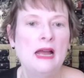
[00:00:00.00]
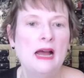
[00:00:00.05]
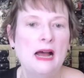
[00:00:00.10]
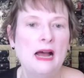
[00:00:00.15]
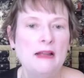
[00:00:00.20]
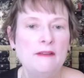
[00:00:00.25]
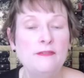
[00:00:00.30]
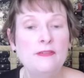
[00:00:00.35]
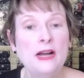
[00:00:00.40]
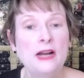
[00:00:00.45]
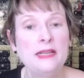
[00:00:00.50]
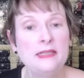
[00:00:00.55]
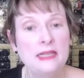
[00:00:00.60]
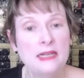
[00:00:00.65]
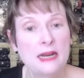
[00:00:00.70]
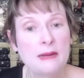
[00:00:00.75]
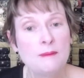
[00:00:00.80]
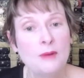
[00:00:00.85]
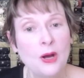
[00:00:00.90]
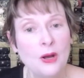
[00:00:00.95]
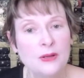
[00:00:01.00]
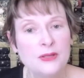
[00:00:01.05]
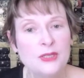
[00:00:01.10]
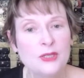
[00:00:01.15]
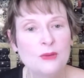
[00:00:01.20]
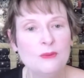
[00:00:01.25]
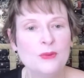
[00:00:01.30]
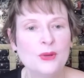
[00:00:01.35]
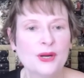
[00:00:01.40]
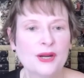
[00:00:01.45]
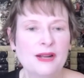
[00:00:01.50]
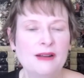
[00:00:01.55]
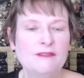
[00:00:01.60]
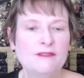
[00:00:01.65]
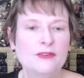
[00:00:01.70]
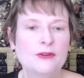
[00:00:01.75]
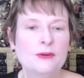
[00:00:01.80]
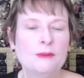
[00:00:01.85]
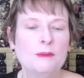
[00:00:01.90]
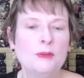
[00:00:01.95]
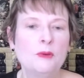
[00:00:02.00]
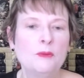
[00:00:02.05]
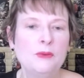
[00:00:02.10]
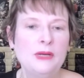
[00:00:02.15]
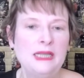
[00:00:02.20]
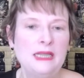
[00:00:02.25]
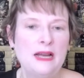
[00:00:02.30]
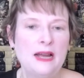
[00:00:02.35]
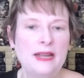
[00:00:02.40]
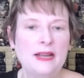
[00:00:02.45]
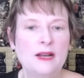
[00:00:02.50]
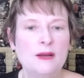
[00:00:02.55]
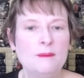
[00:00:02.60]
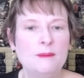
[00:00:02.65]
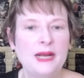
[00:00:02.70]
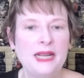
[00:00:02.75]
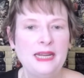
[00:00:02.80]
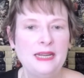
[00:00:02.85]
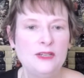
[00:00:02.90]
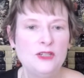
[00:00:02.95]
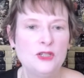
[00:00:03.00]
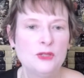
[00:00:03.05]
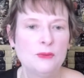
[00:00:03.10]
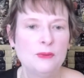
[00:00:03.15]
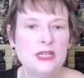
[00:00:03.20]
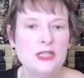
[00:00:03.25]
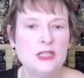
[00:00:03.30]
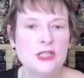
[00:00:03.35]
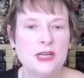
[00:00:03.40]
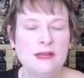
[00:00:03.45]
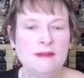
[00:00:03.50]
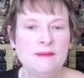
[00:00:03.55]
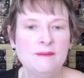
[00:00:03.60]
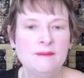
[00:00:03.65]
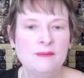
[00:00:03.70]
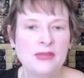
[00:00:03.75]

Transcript: I find that I'm also more comfortable relying on my intuition.